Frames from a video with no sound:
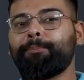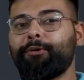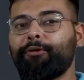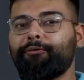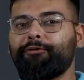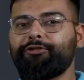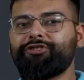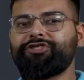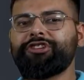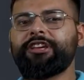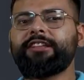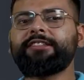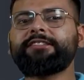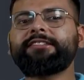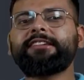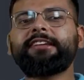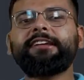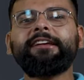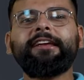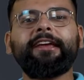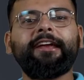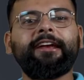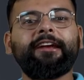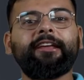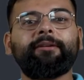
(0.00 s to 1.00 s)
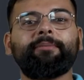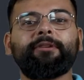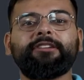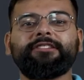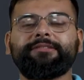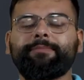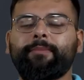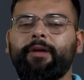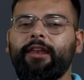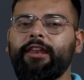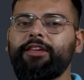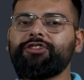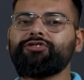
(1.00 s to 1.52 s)
Proficiency in
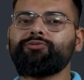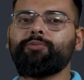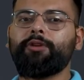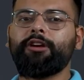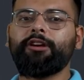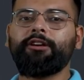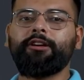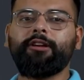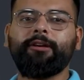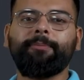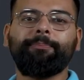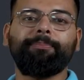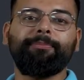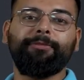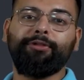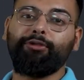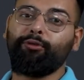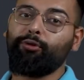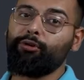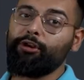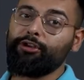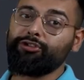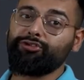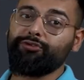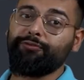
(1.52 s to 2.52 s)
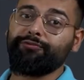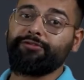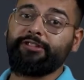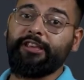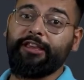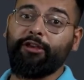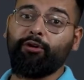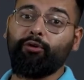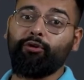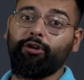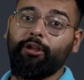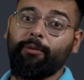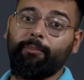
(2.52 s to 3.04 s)
database management, knowledge of
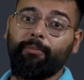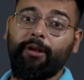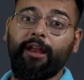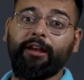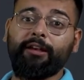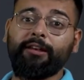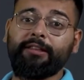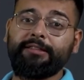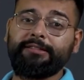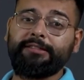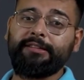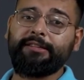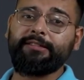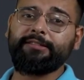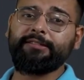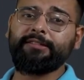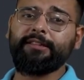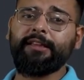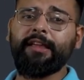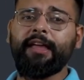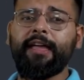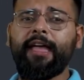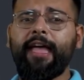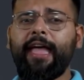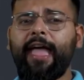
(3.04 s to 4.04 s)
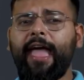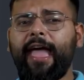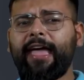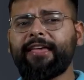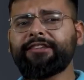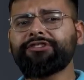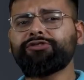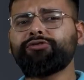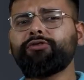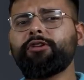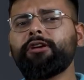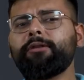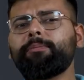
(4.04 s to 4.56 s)
security practices,
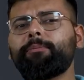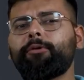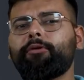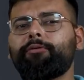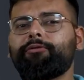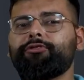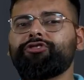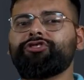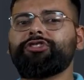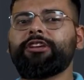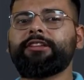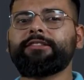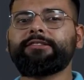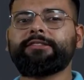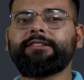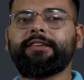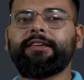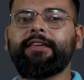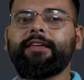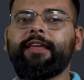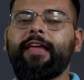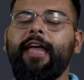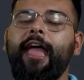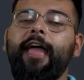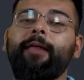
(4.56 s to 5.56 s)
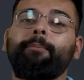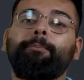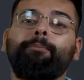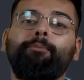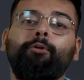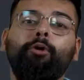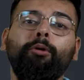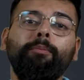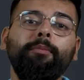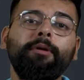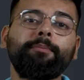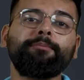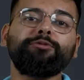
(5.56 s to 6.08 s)
S Q L proficiency, and
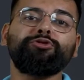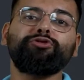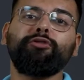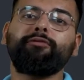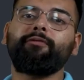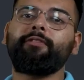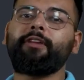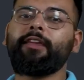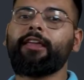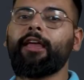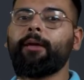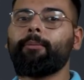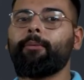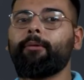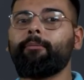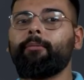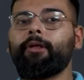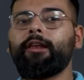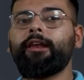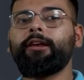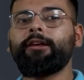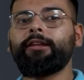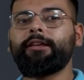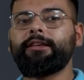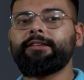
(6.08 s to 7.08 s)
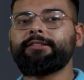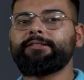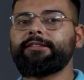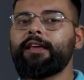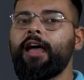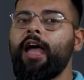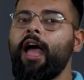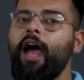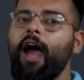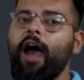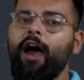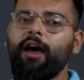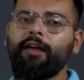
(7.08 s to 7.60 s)
problem-solving capabilities
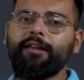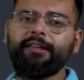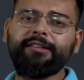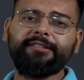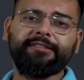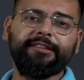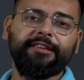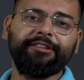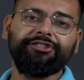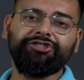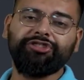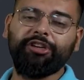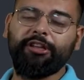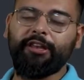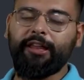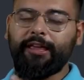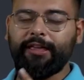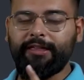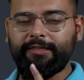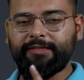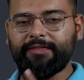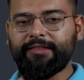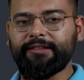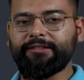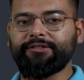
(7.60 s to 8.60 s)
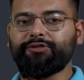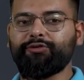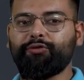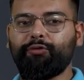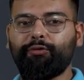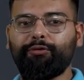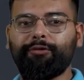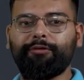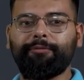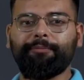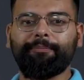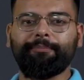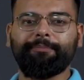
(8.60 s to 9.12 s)
are essential in this
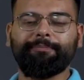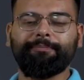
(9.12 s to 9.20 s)
role.